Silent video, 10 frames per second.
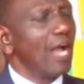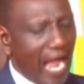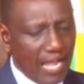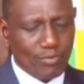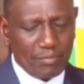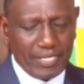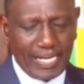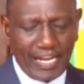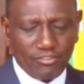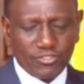I will be
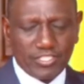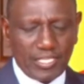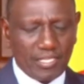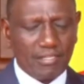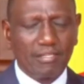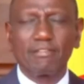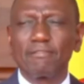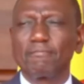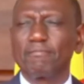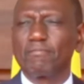announcing
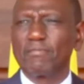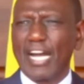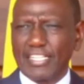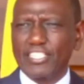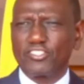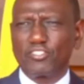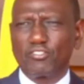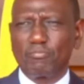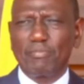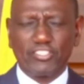
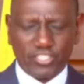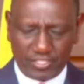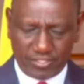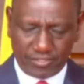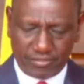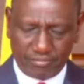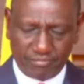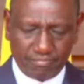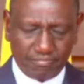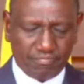additional measures
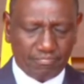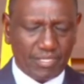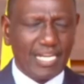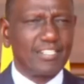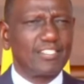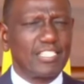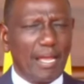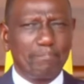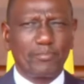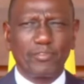and
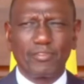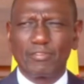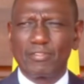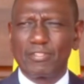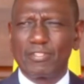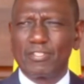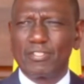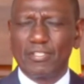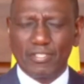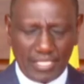steps
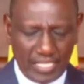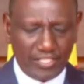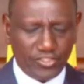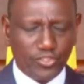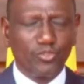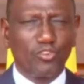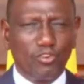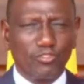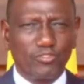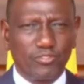in due
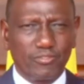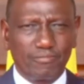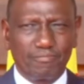course.